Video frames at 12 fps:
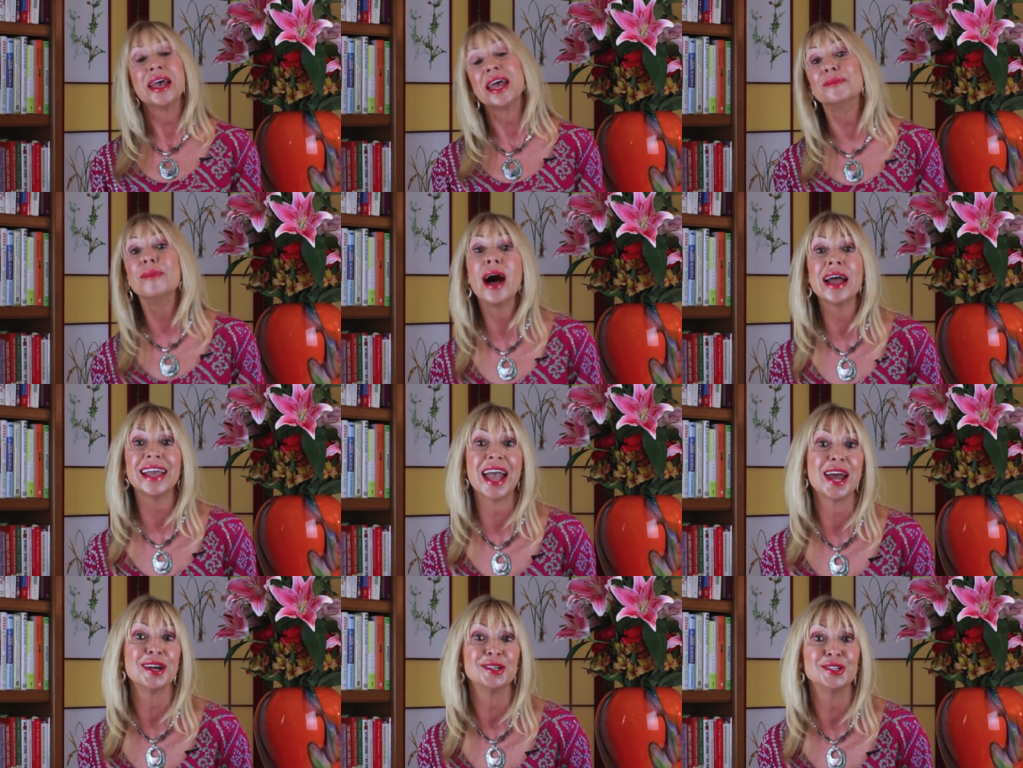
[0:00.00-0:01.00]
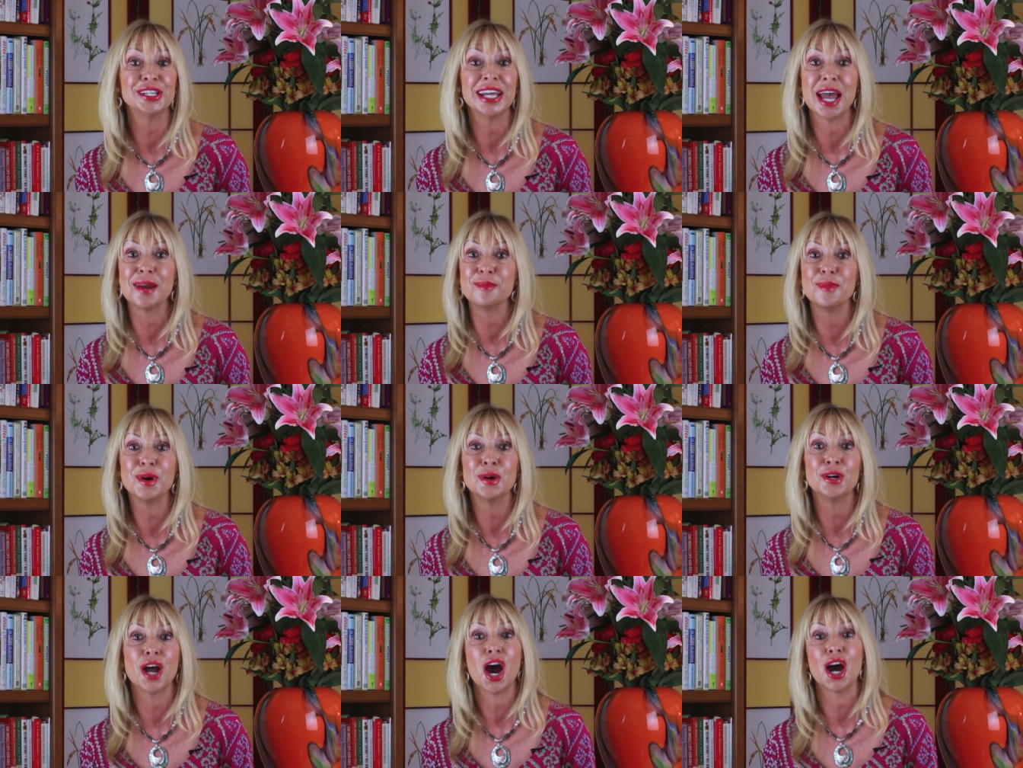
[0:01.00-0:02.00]
And my energy and
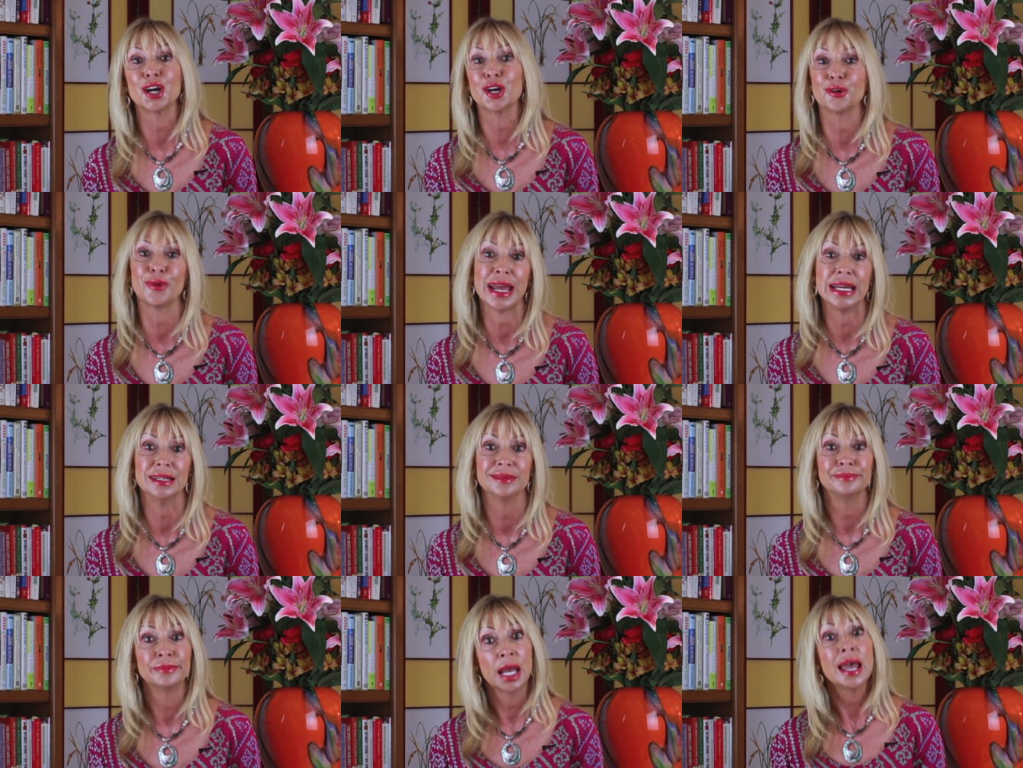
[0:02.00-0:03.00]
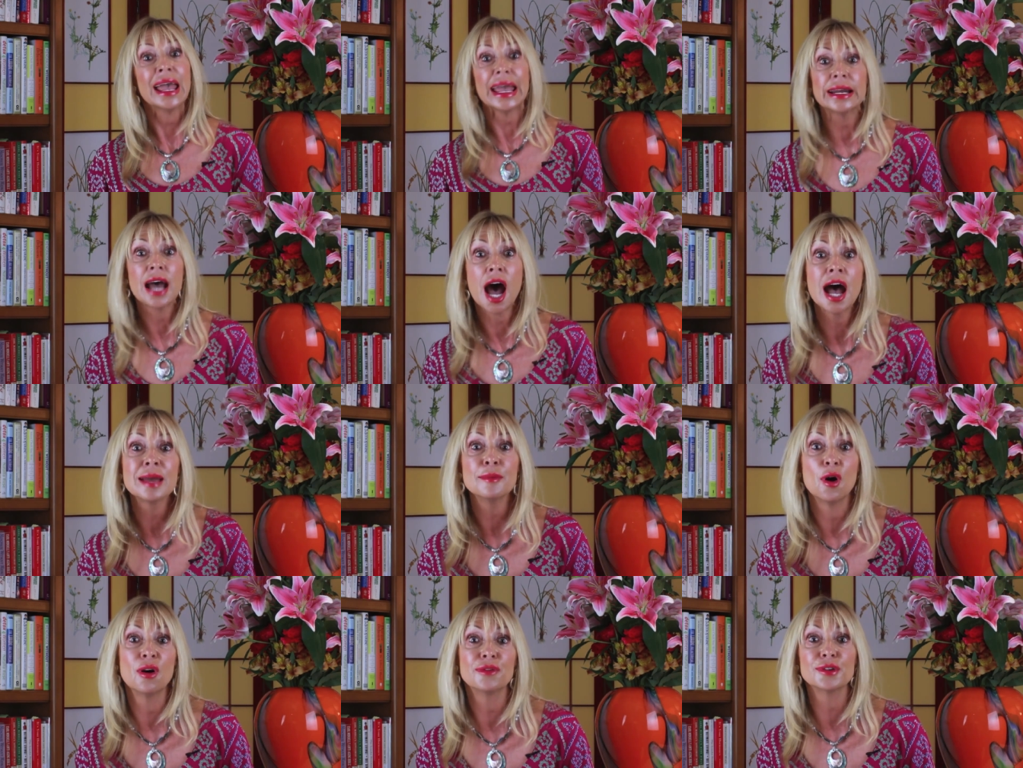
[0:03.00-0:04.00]
mood are great. And
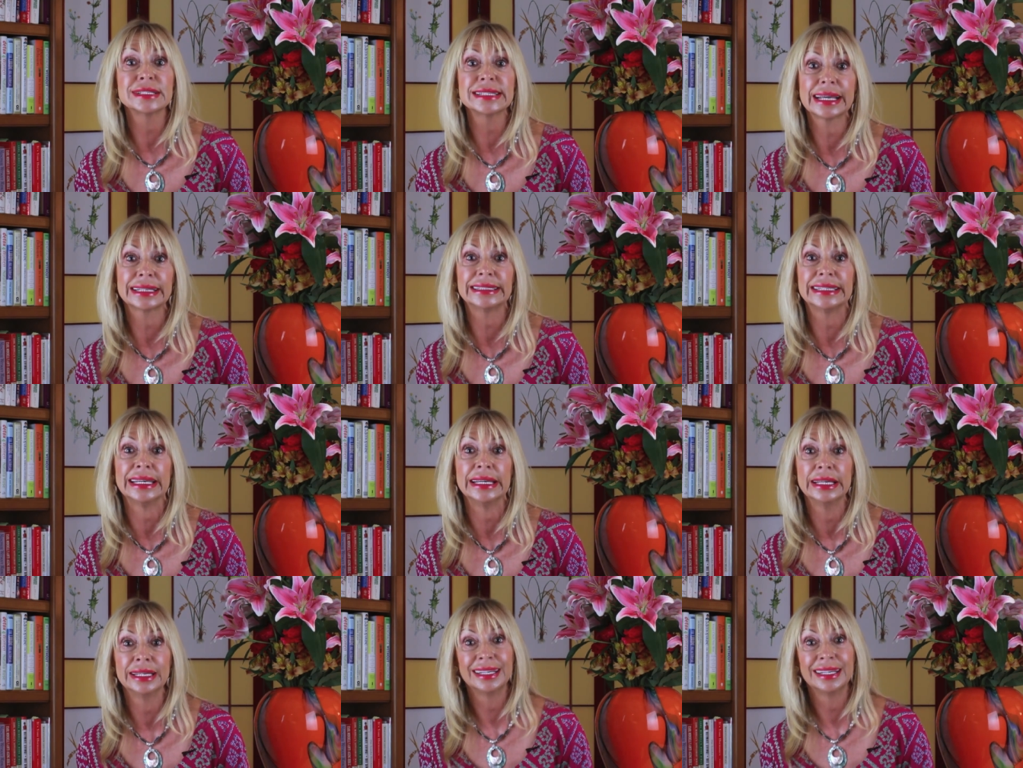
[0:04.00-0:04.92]
I'm over 60.